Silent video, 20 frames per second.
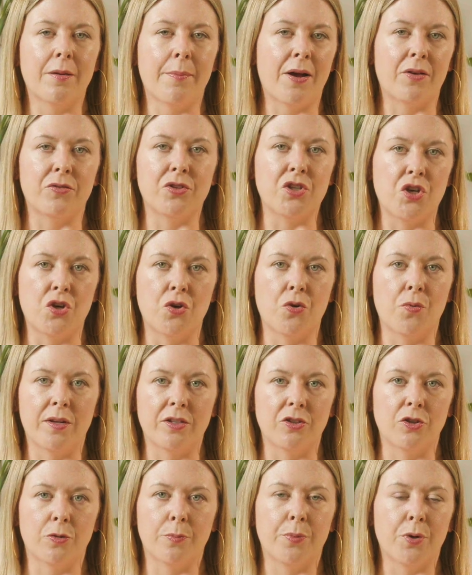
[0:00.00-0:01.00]
about you
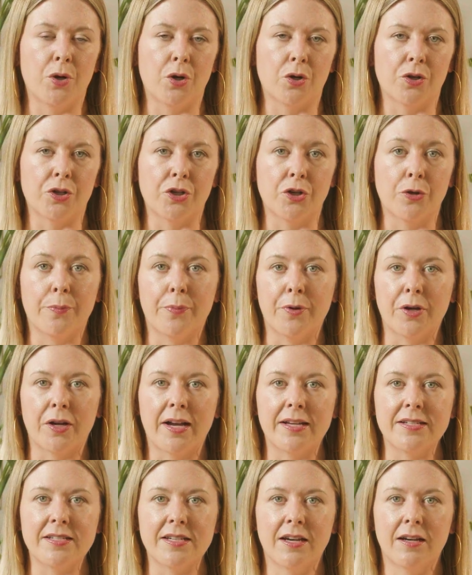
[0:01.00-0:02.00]
and your book or your book
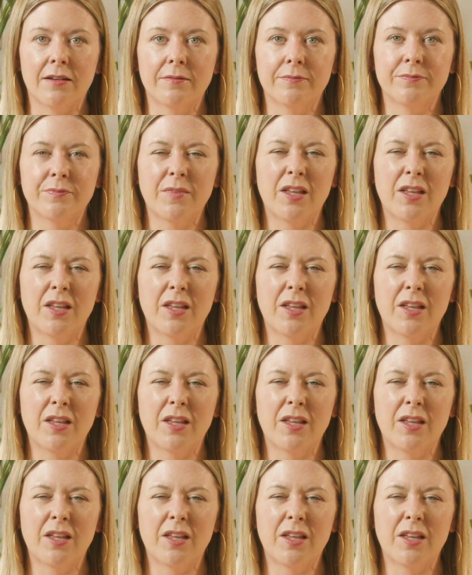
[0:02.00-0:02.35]
idea.